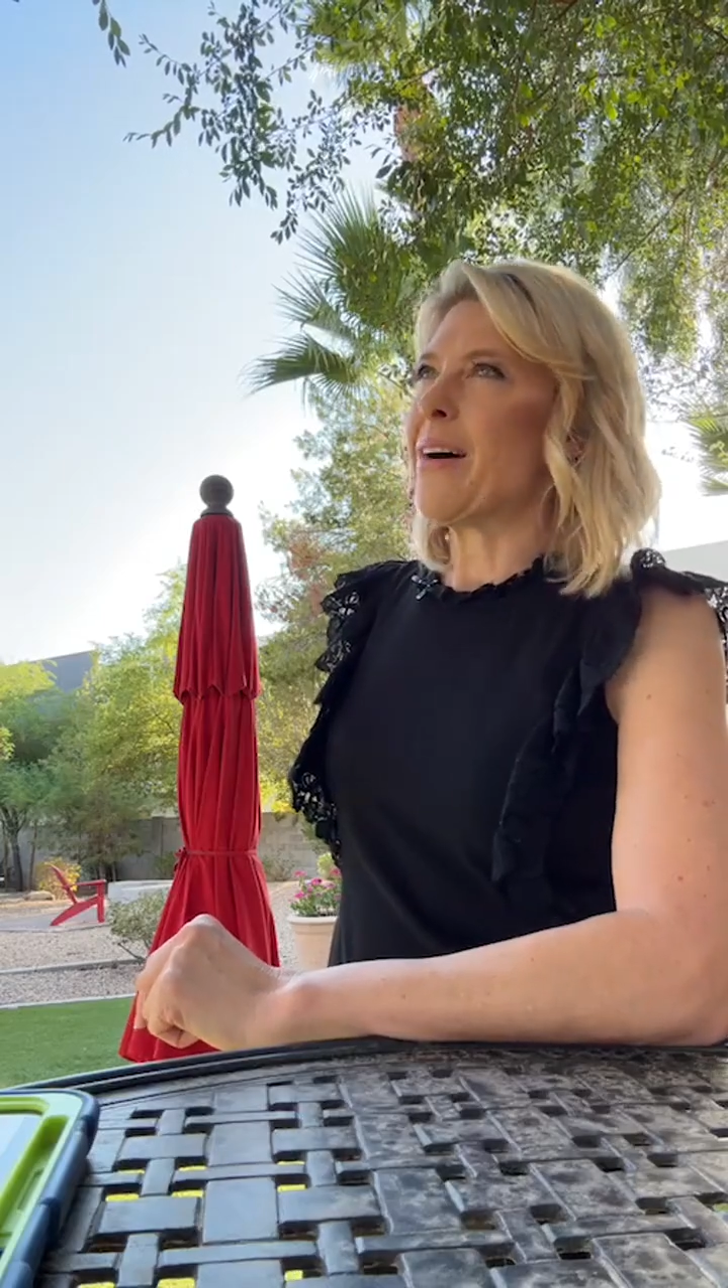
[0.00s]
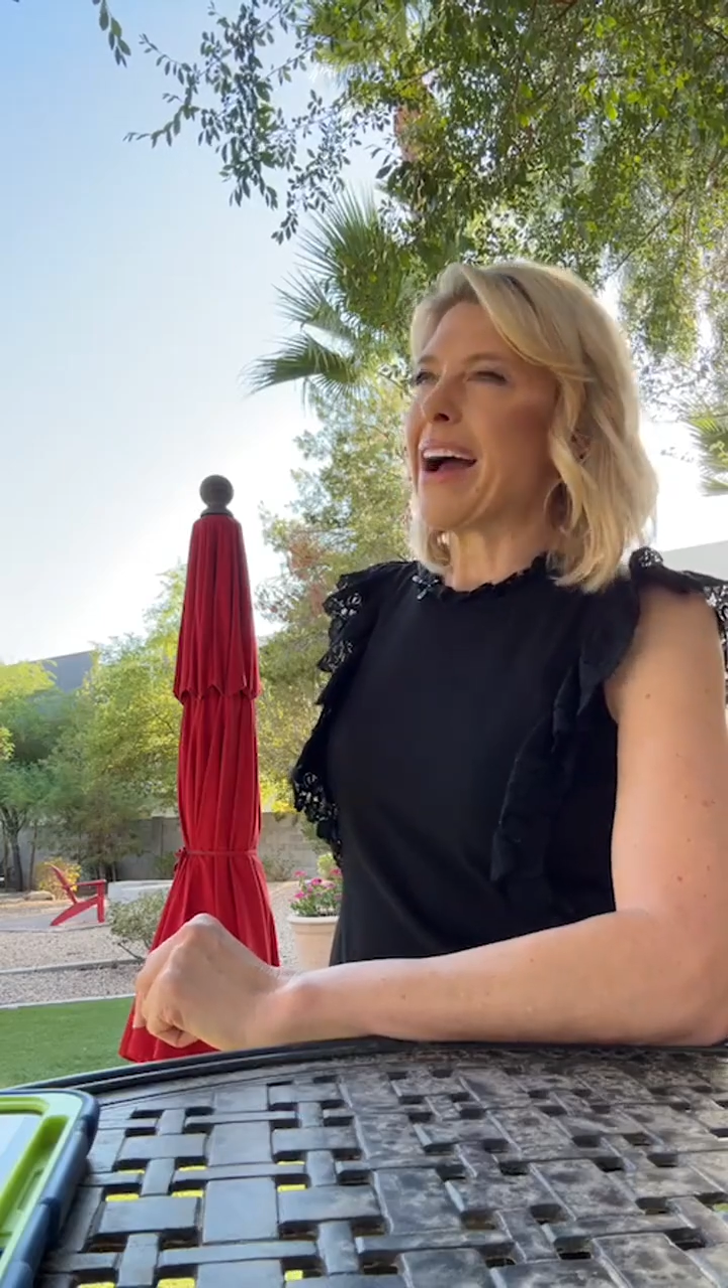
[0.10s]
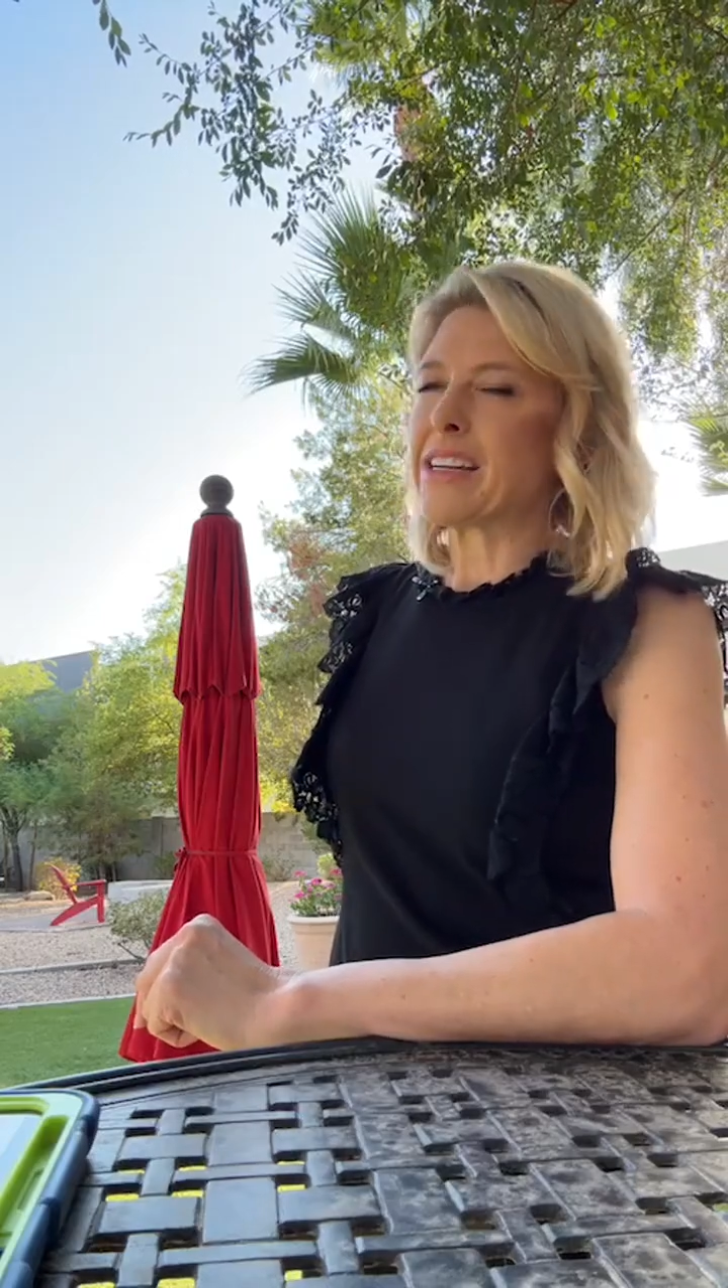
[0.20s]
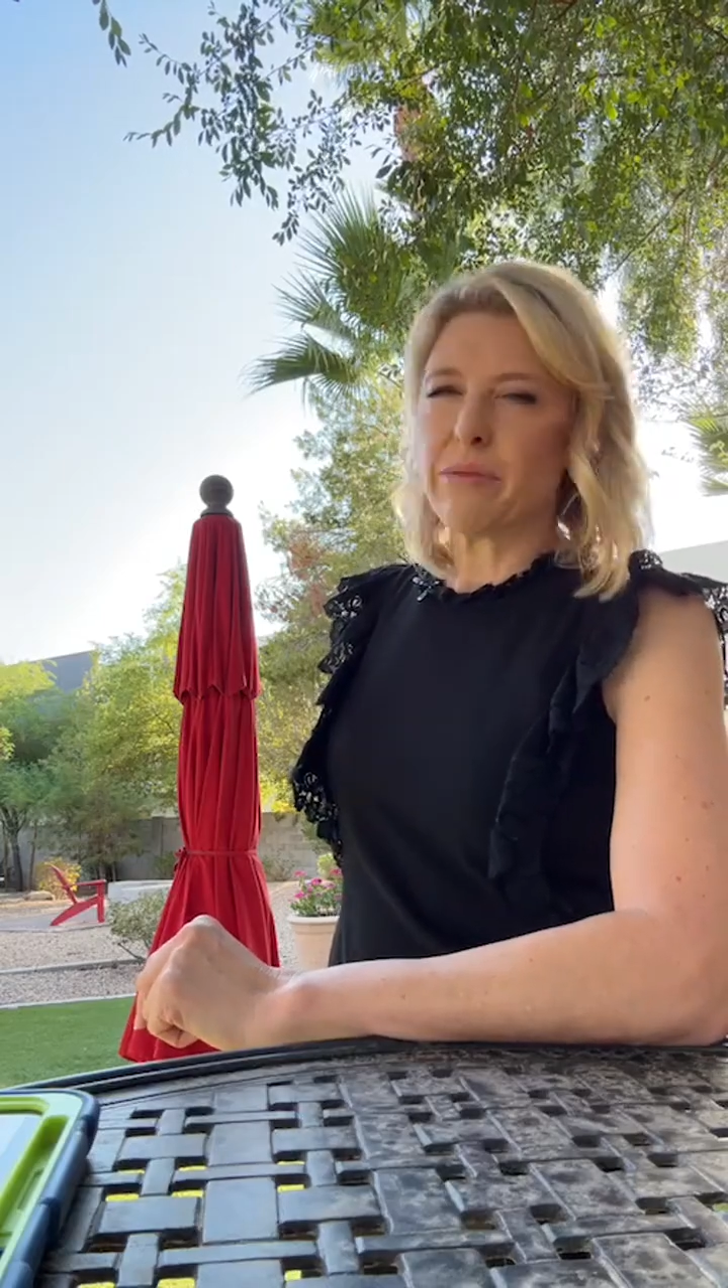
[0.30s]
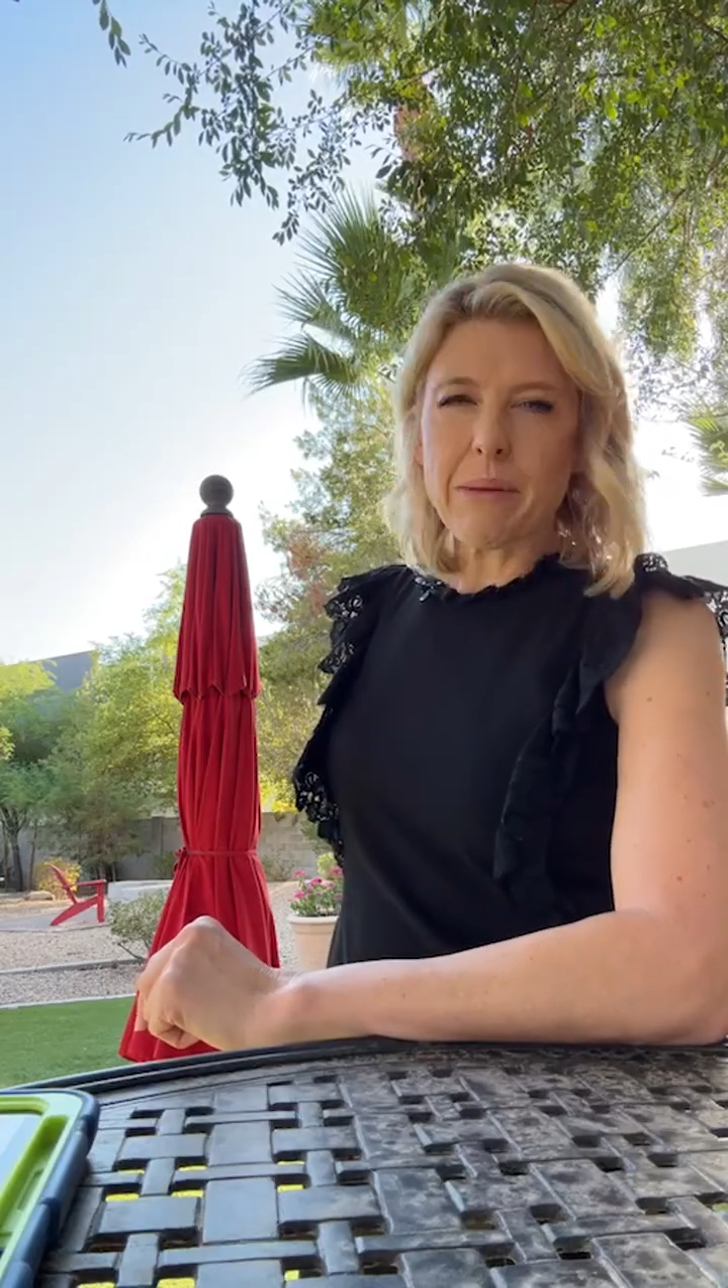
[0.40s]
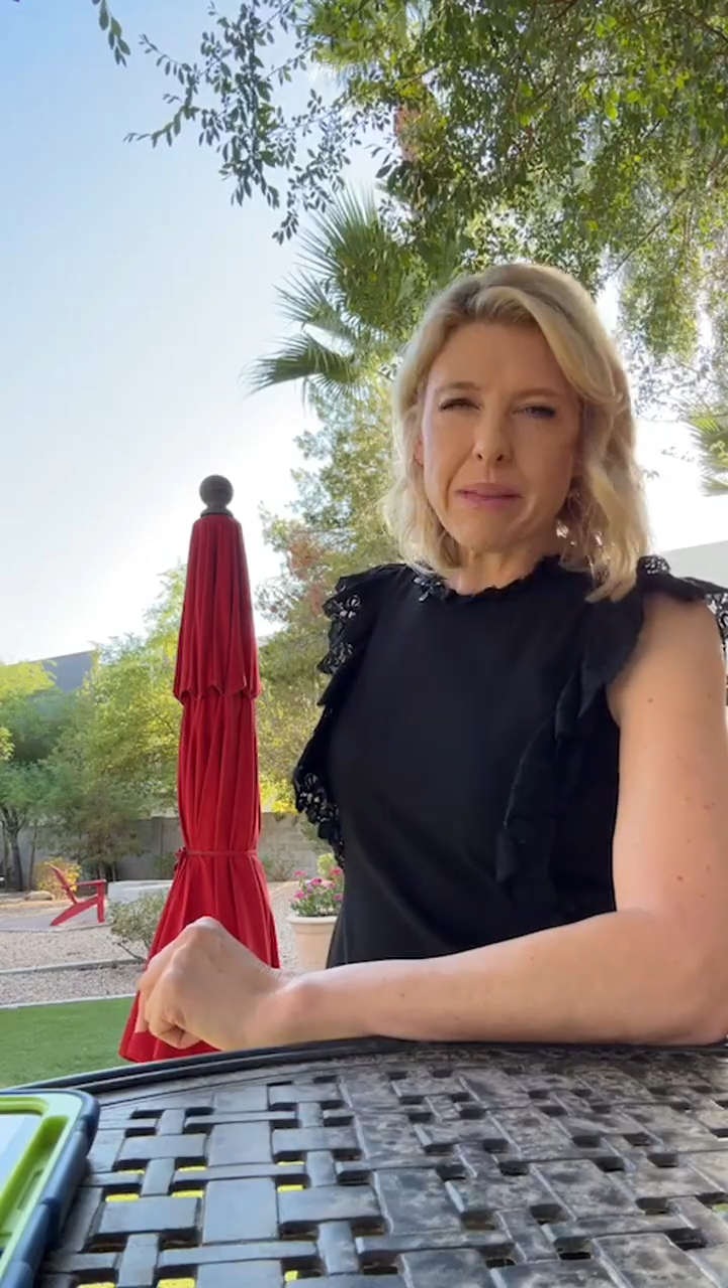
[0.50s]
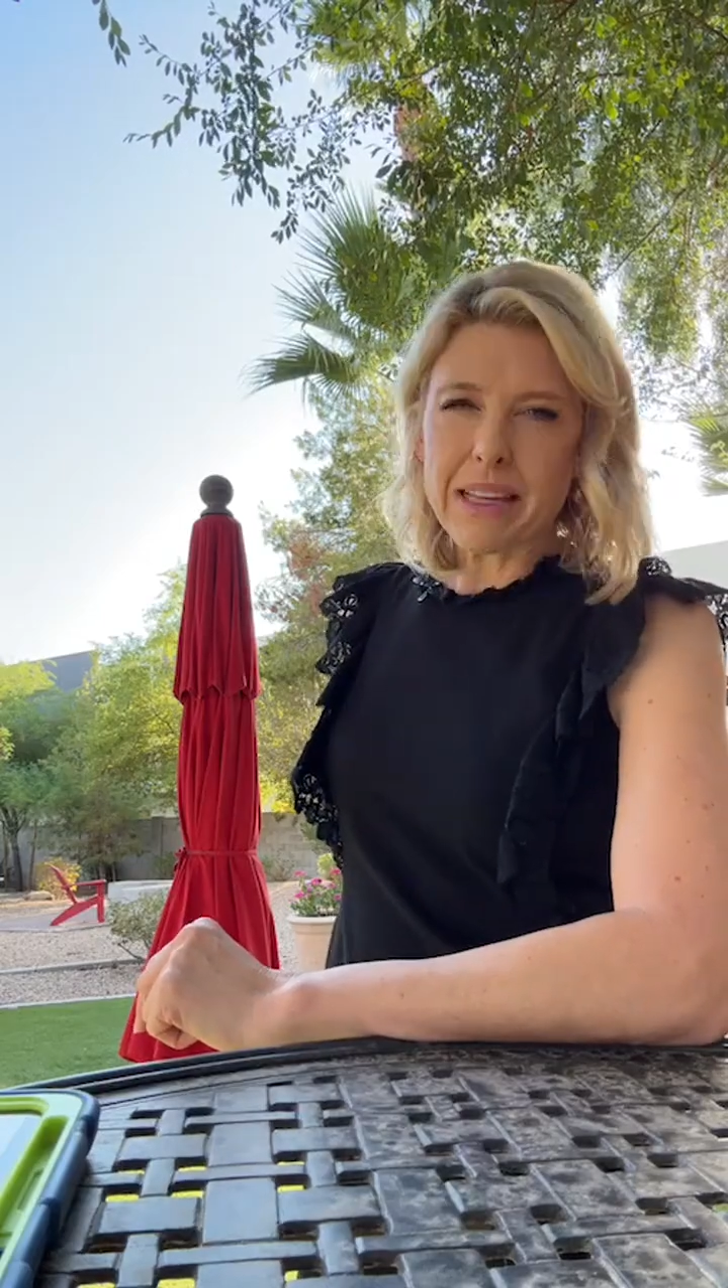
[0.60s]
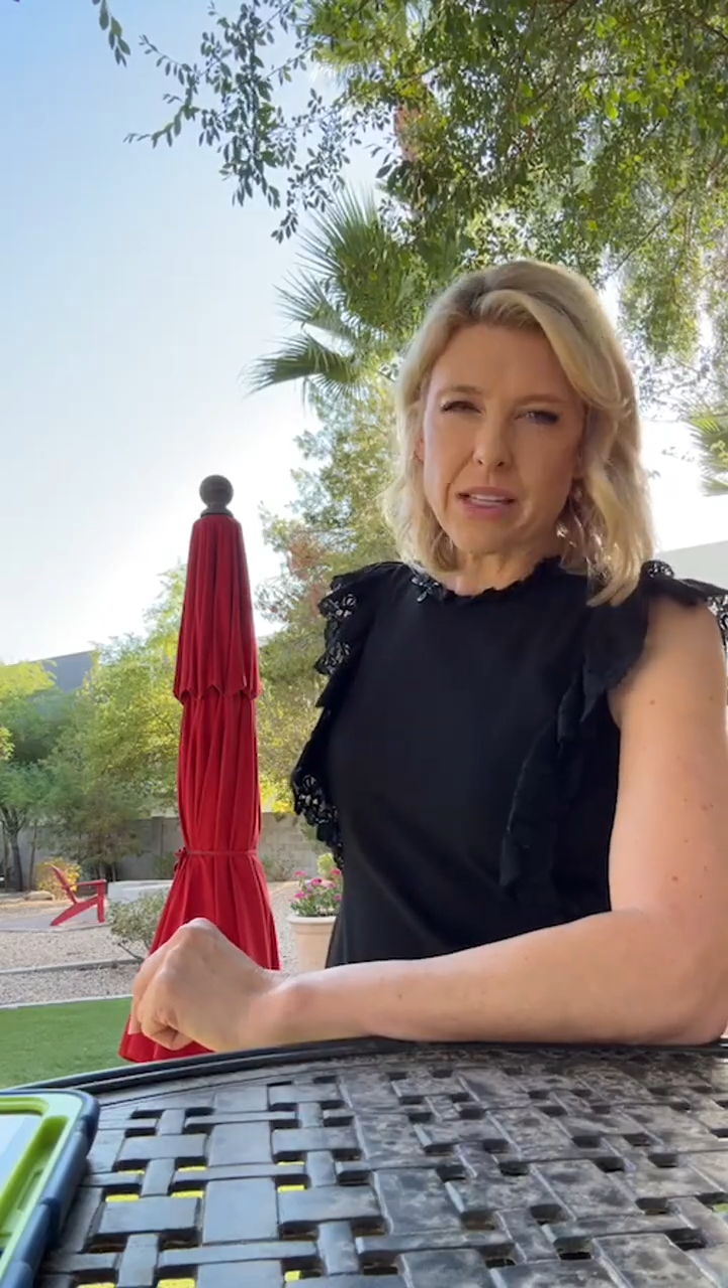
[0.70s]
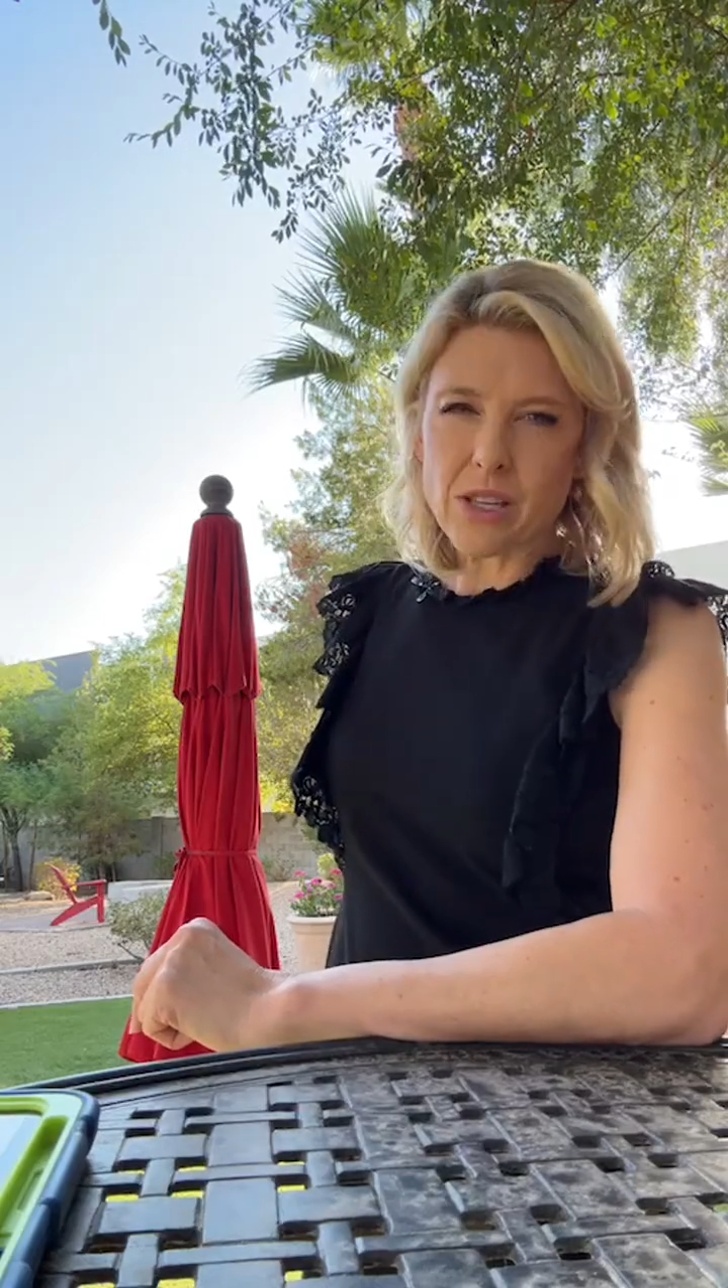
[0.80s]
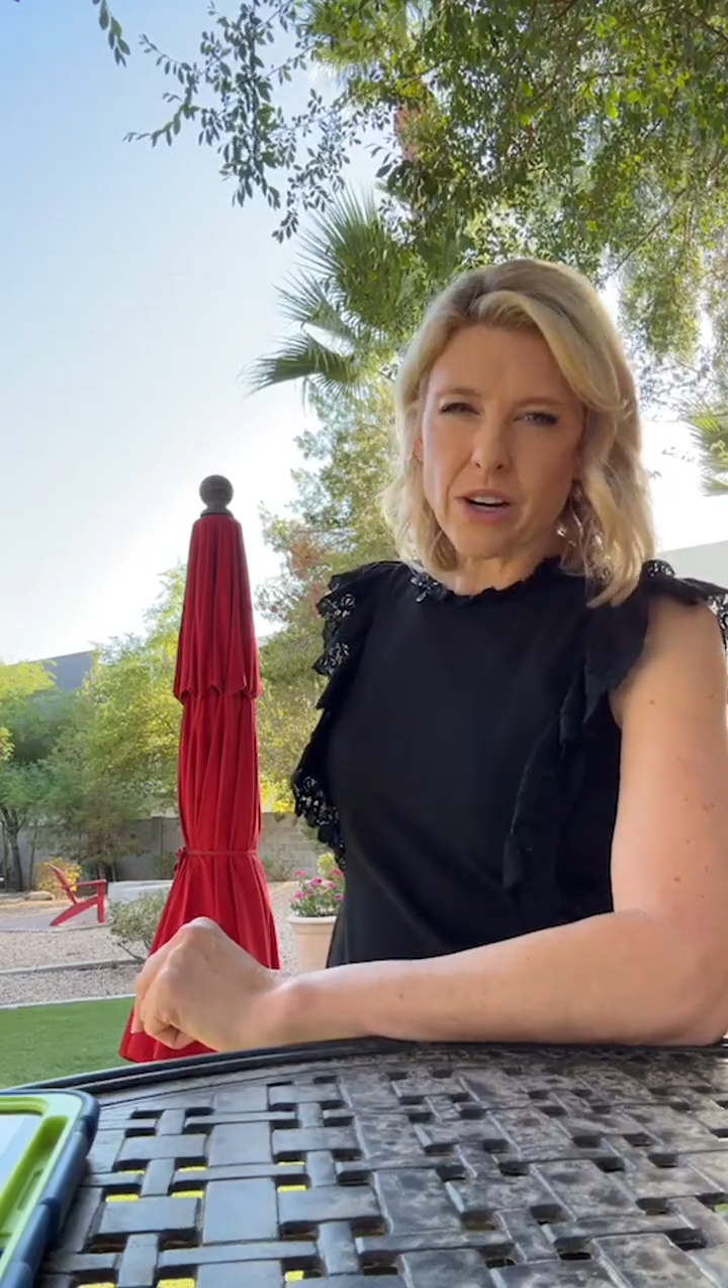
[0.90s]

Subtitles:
how active maybe things